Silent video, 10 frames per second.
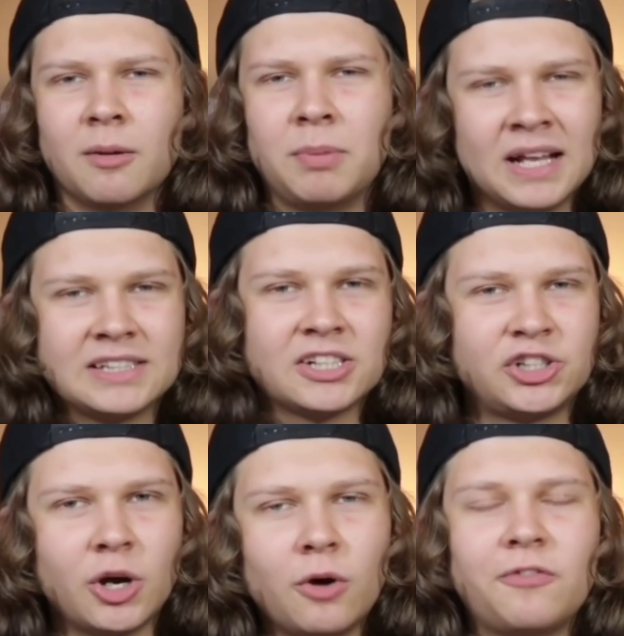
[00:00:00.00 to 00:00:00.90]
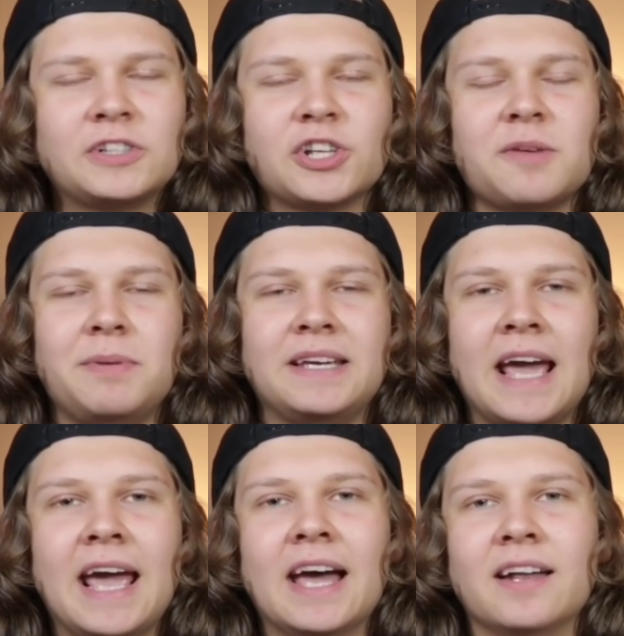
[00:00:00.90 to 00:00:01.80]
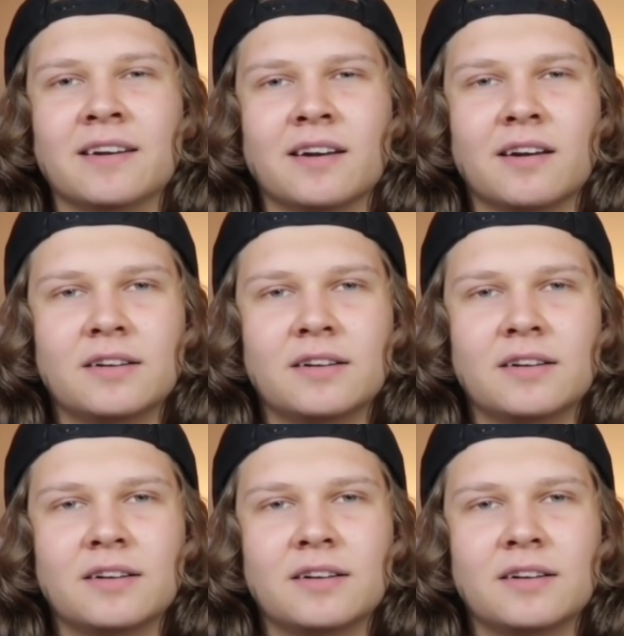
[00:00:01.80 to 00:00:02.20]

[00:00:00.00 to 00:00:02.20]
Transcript: But as the show officially began,